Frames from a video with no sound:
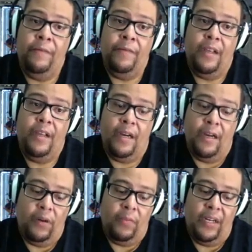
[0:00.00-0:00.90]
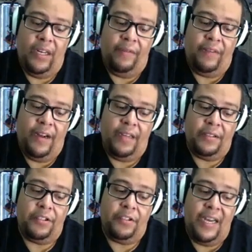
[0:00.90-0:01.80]
on the Millennium Falcon.
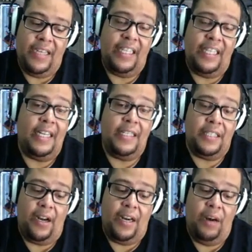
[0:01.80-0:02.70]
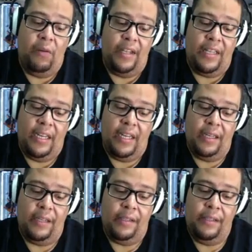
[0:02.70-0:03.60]
So strangely, he didn't start out with
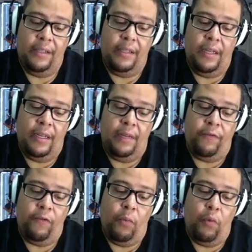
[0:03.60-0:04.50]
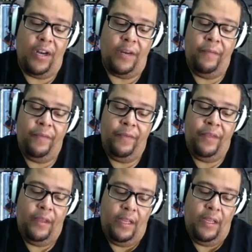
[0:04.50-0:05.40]
Form 1,
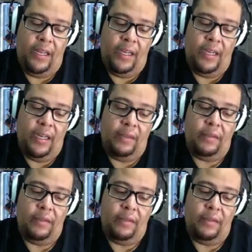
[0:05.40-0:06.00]
and